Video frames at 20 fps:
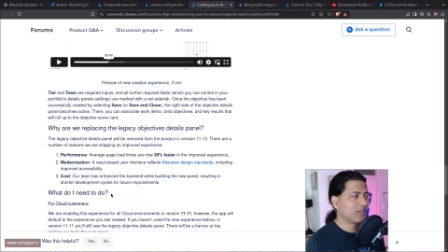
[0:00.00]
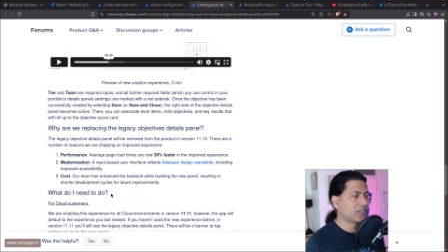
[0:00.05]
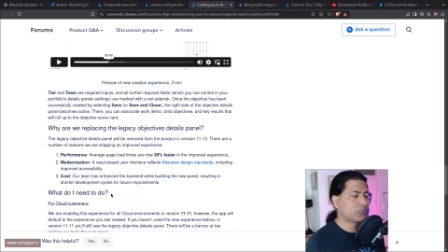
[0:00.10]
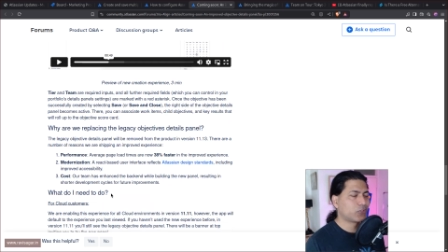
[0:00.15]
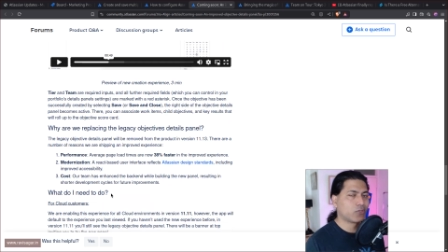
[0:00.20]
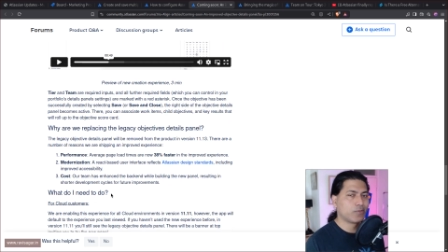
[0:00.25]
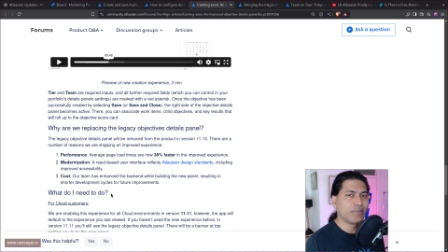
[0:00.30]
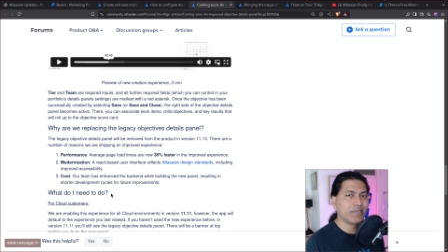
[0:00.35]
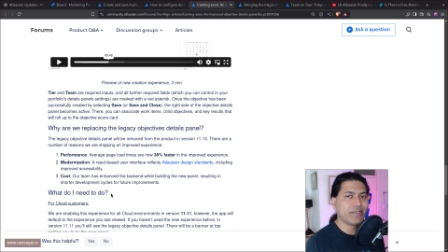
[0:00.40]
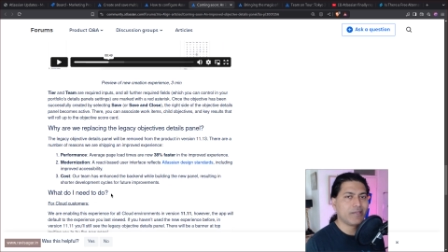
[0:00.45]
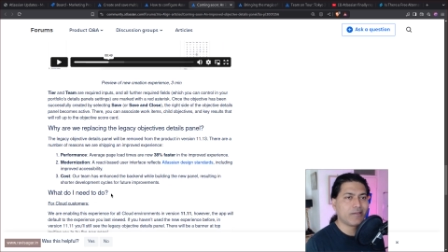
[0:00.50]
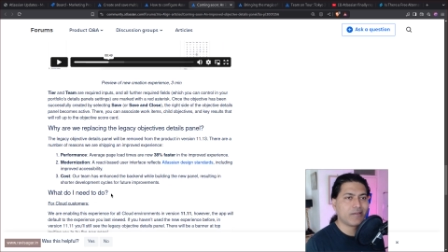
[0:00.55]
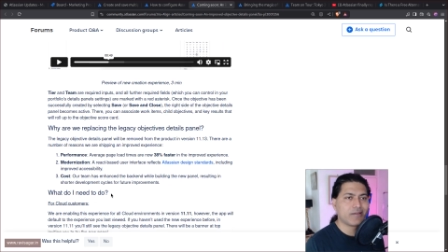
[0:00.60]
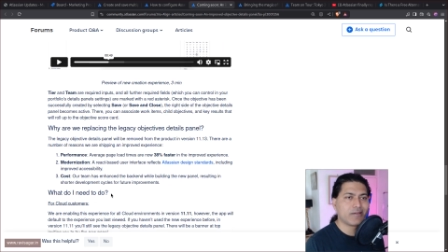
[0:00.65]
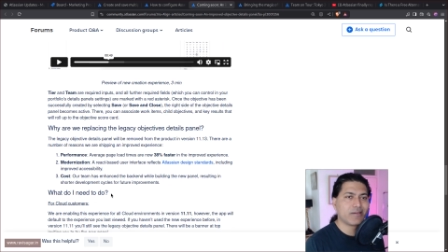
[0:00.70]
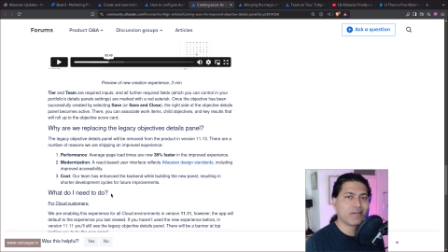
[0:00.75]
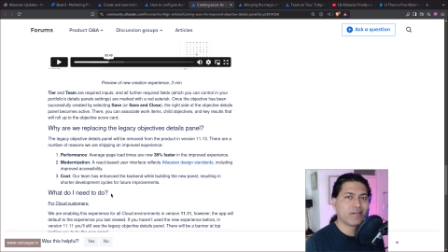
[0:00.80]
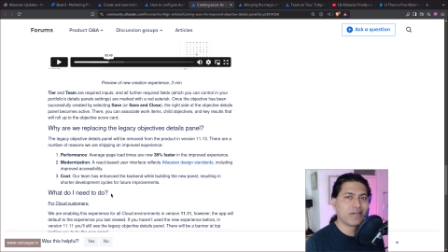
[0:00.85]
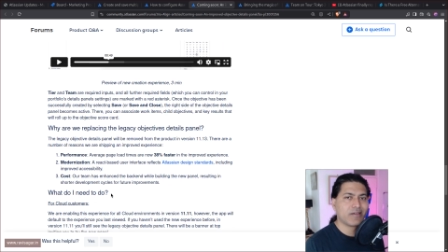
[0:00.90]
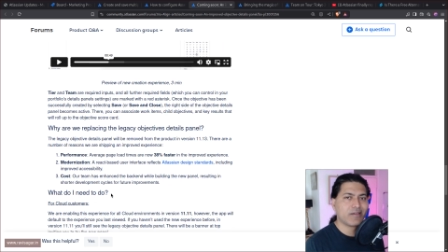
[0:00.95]
it should be
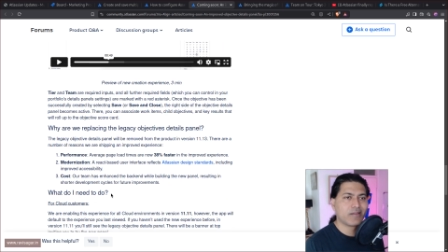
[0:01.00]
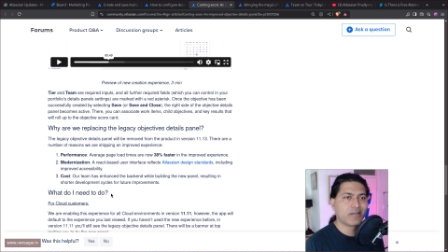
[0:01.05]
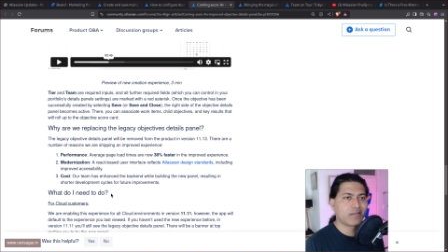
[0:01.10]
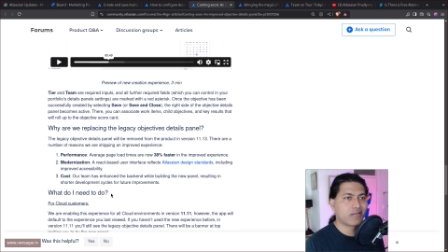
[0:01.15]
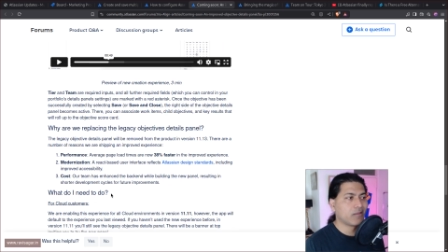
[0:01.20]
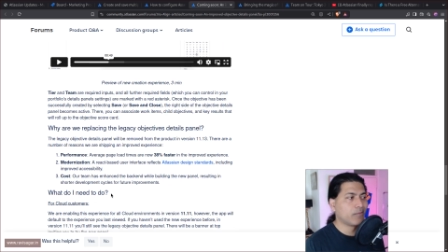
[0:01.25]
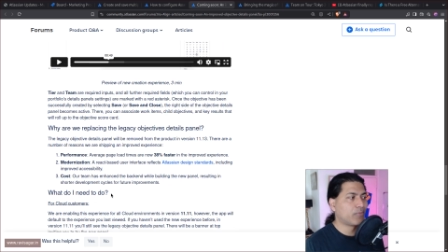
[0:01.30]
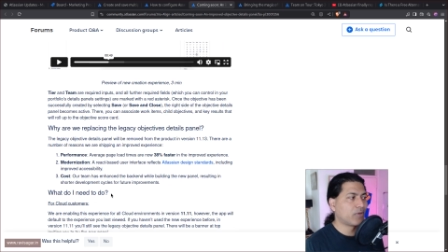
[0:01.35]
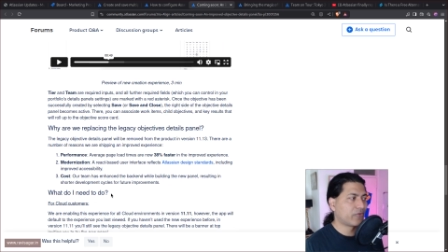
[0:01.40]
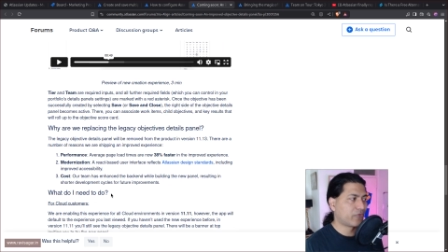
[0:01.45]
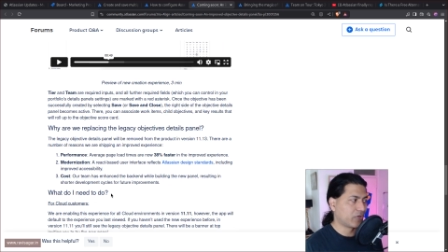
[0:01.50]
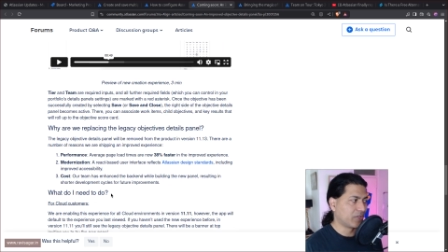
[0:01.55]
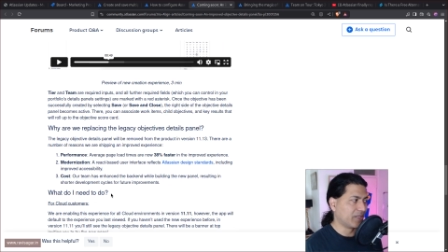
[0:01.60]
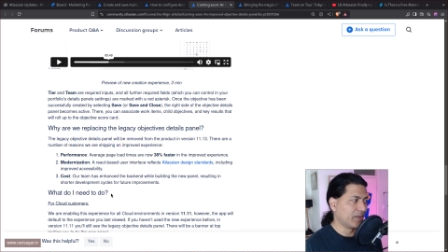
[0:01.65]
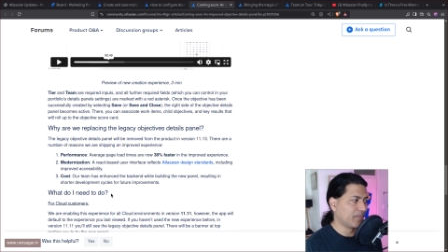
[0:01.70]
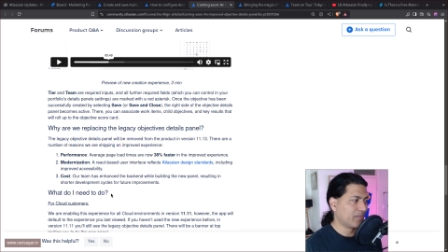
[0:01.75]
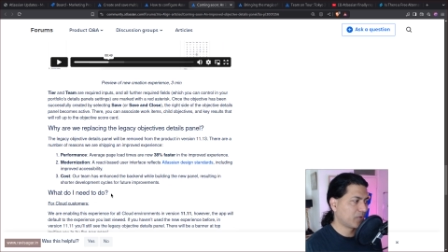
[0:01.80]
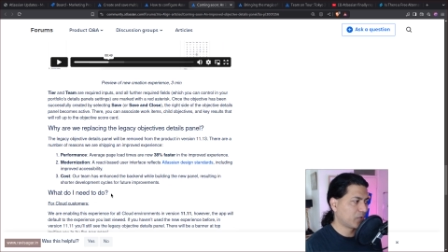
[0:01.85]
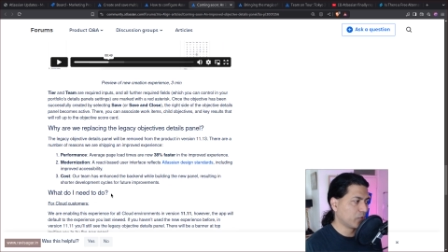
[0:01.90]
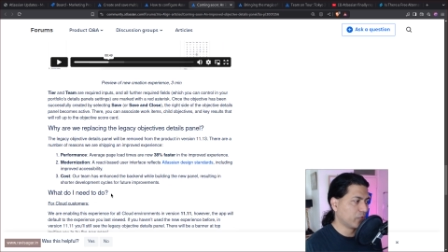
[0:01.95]
simple for
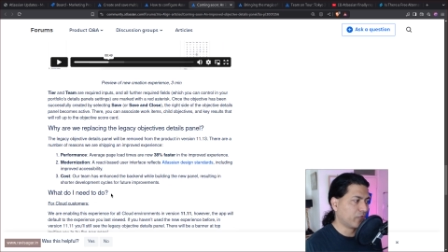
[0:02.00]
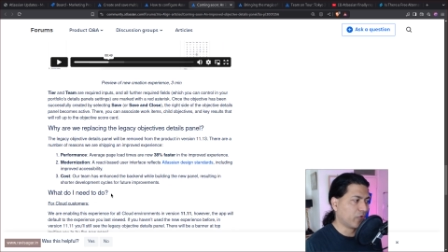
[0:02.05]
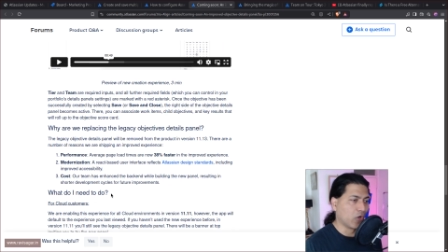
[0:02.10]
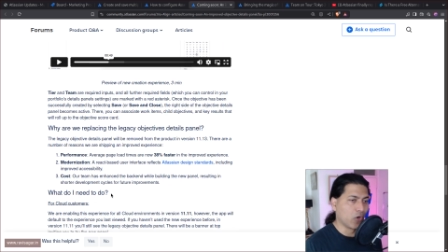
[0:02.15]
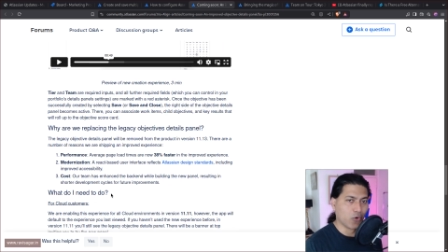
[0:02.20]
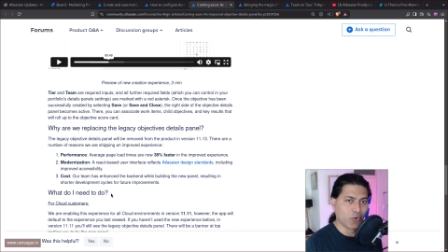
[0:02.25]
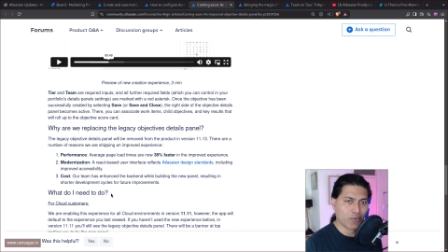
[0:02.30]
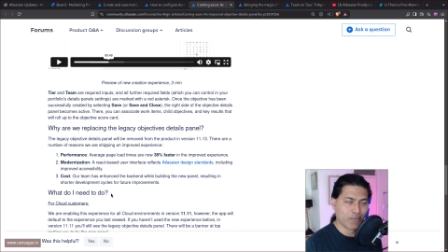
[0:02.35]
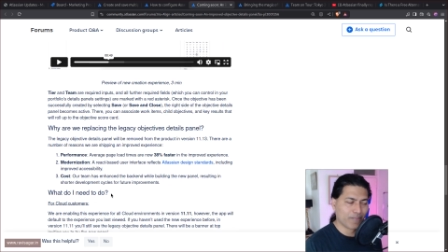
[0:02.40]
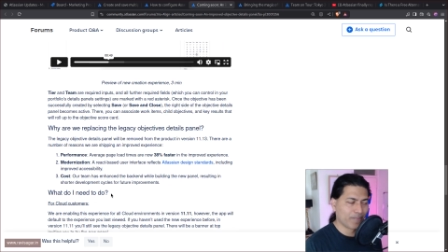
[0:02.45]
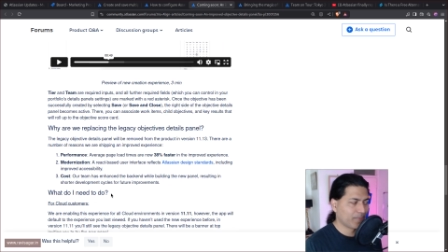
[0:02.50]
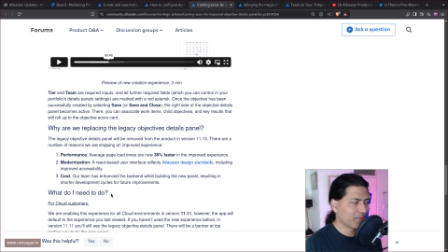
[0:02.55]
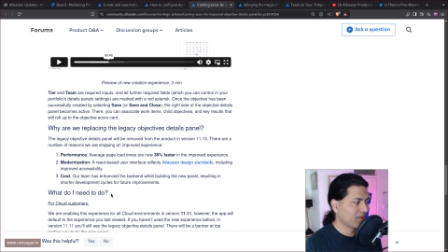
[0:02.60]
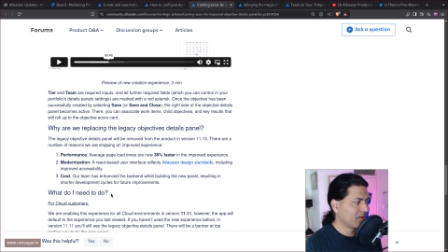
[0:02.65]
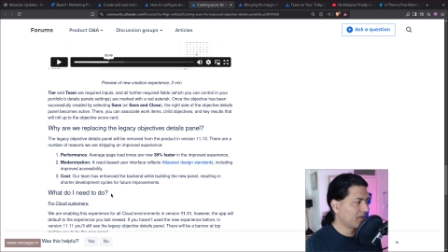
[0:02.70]
them to follow.